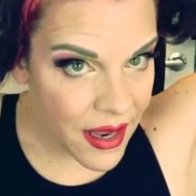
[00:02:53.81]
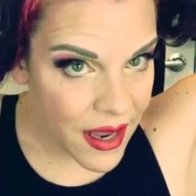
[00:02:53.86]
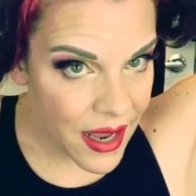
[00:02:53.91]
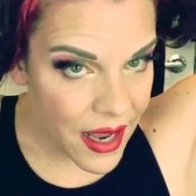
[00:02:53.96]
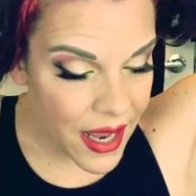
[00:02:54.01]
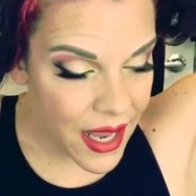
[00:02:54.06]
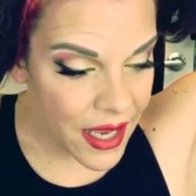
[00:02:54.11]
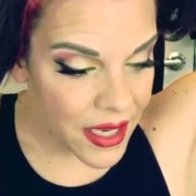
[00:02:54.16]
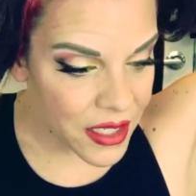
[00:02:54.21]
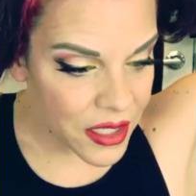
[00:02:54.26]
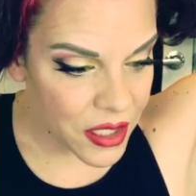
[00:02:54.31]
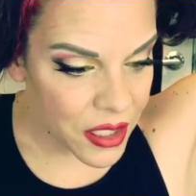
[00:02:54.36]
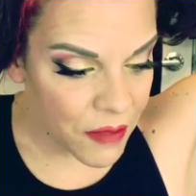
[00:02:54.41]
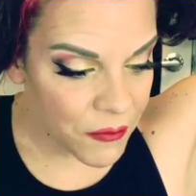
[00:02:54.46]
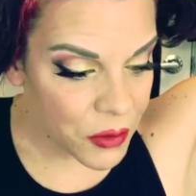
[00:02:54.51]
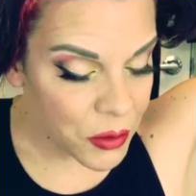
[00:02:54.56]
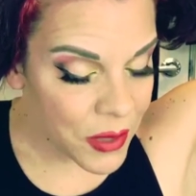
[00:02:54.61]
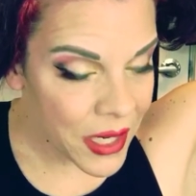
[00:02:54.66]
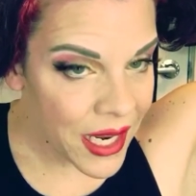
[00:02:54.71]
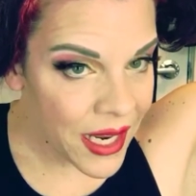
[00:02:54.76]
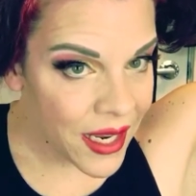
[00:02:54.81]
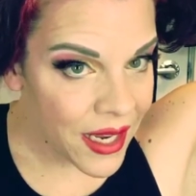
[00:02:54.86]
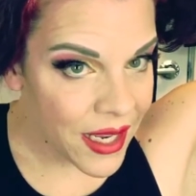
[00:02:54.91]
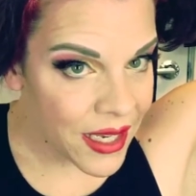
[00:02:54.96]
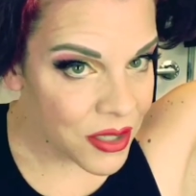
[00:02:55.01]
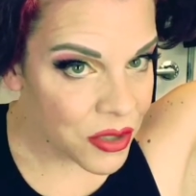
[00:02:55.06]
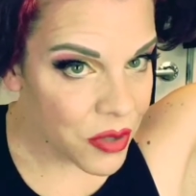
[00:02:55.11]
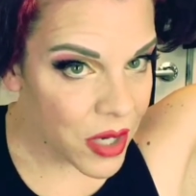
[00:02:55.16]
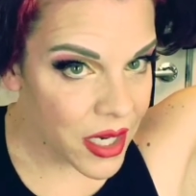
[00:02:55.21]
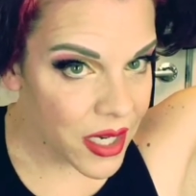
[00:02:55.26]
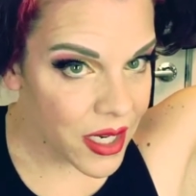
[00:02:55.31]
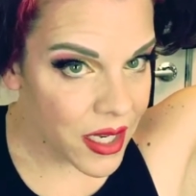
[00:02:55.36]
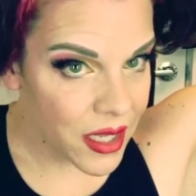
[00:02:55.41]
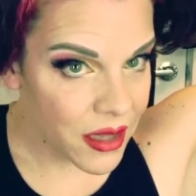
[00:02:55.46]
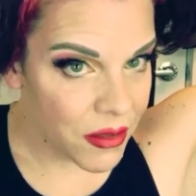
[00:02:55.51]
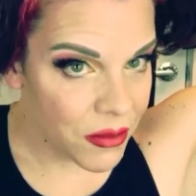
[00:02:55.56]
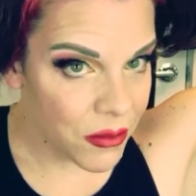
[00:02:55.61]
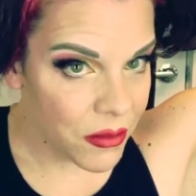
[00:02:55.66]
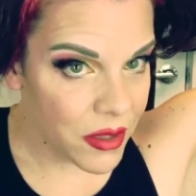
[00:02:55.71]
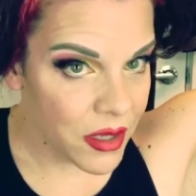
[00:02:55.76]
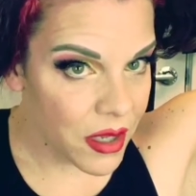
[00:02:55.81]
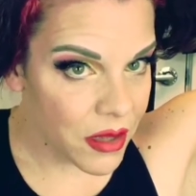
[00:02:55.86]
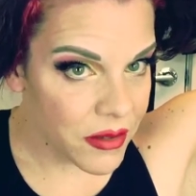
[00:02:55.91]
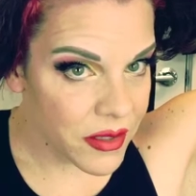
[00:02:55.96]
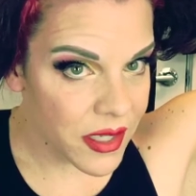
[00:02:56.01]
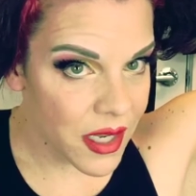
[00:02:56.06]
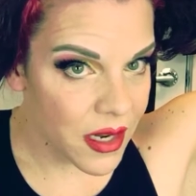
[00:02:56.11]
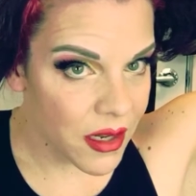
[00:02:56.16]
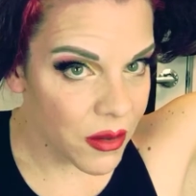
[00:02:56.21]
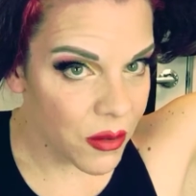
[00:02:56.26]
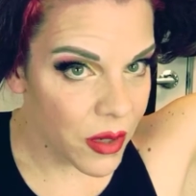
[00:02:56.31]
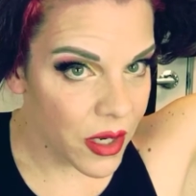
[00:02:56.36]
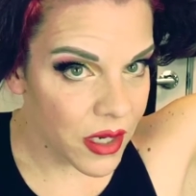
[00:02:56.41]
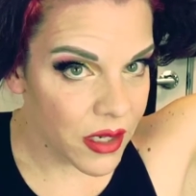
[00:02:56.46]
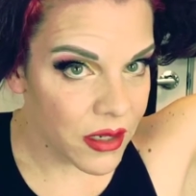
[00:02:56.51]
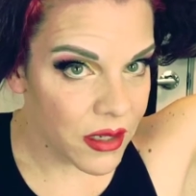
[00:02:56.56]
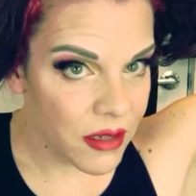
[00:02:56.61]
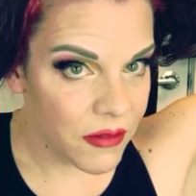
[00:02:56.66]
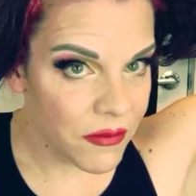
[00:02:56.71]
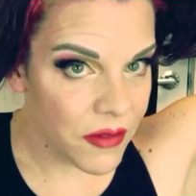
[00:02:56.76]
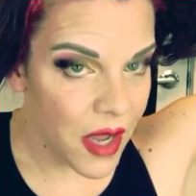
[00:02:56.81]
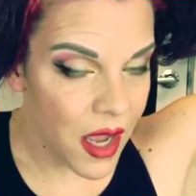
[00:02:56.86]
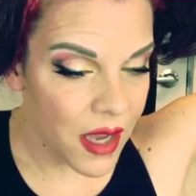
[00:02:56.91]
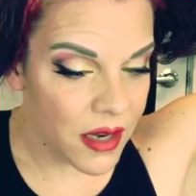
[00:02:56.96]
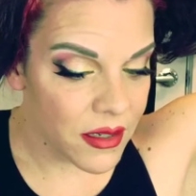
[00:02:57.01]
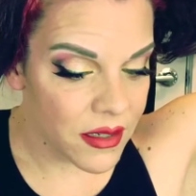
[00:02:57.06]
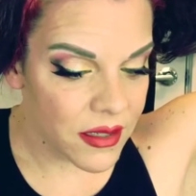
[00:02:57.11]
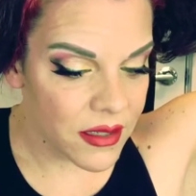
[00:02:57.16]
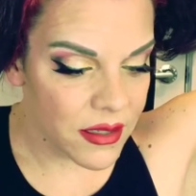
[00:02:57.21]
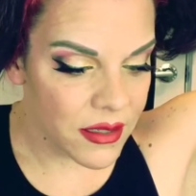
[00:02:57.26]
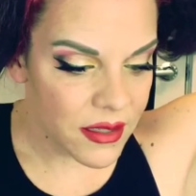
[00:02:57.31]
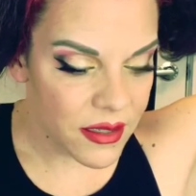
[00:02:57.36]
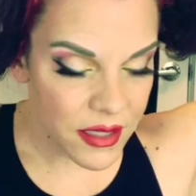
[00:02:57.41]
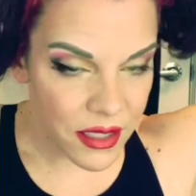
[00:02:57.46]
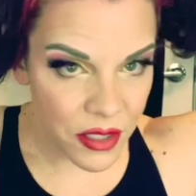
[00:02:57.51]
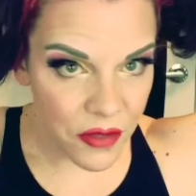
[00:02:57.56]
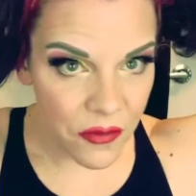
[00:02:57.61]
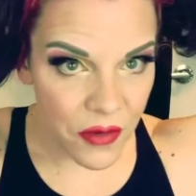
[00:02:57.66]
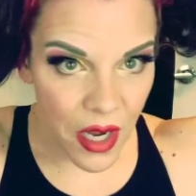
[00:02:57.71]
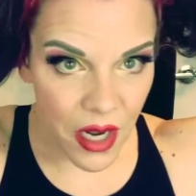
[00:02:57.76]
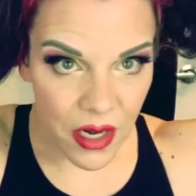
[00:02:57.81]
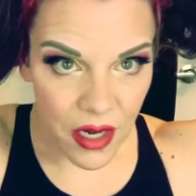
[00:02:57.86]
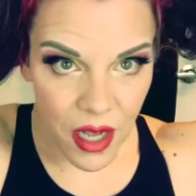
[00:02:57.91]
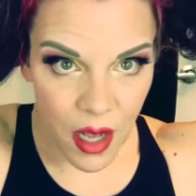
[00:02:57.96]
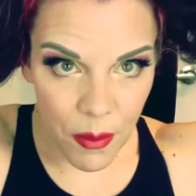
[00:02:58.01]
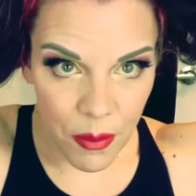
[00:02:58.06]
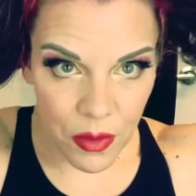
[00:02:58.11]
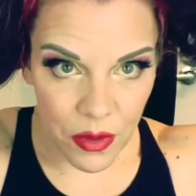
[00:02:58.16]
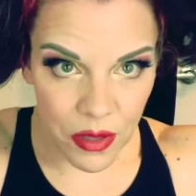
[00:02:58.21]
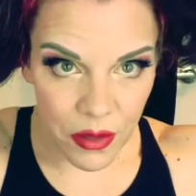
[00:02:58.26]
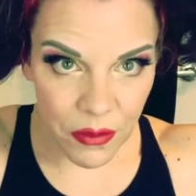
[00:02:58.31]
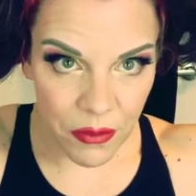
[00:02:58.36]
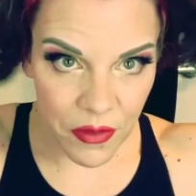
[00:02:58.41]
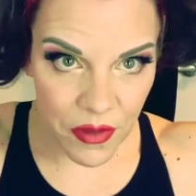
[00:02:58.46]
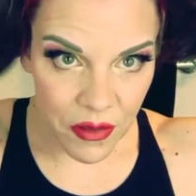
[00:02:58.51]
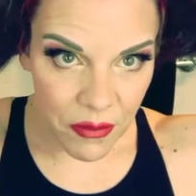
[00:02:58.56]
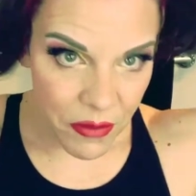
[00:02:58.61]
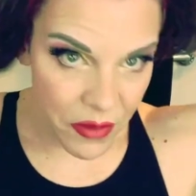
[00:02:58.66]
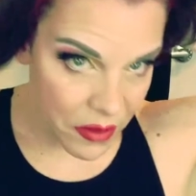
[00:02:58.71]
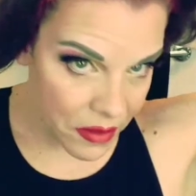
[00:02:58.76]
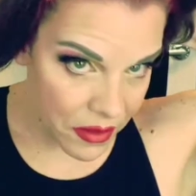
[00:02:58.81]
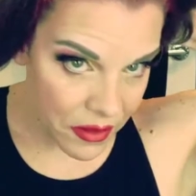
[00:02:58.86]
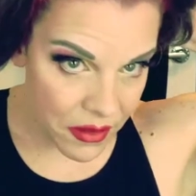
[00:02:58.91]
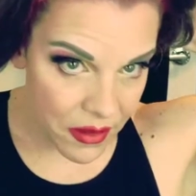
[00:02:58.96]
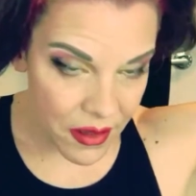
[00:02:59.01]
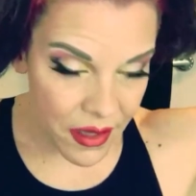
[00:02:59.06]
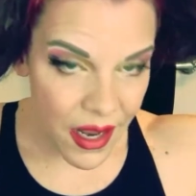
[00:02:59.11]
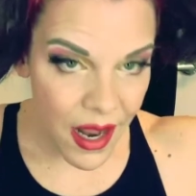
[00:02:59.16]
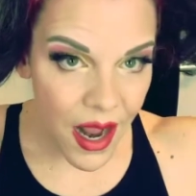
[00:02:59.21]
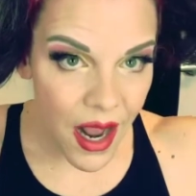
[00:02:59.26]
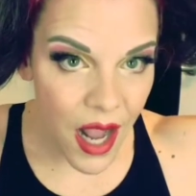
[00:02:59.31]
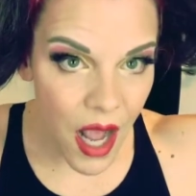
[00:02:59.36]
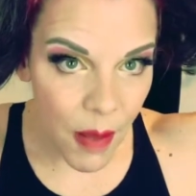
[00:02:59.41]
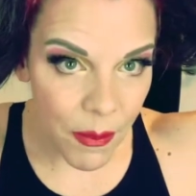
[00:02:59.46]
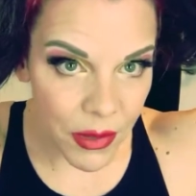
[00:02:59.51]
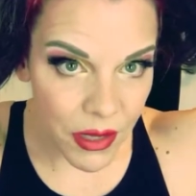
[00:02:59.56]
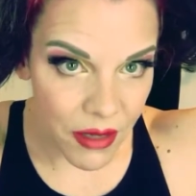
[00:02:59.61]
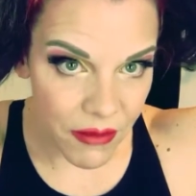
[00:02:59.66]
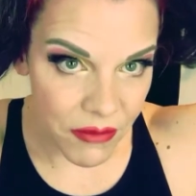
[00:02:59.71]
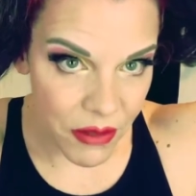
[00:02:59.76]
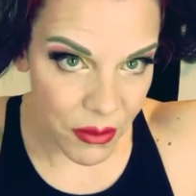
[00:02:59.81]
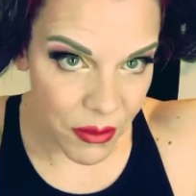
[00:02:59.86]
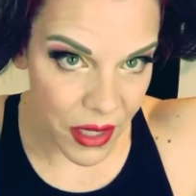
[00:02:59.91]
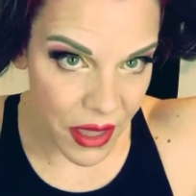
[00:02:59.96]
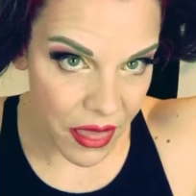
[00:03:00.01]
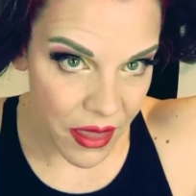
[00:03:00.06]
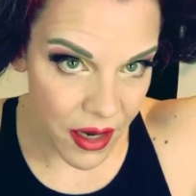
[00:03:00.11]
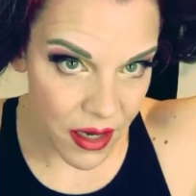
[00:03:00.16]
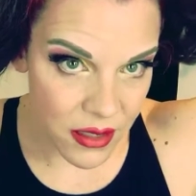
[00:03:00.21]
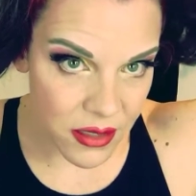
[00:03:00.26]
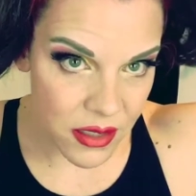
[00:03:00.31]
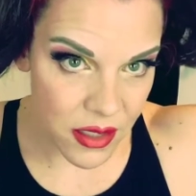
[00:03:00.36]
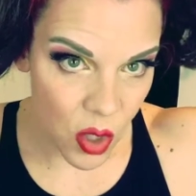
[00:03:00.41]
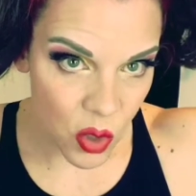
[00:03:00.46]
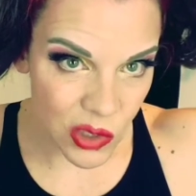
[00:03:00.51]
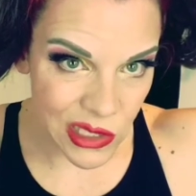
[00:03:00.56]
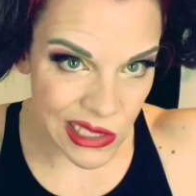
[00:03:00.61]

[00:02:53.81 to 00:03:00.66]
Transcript: And if you can, try to get through the other side of the wig. If not, you've got a couple of them in there. So, all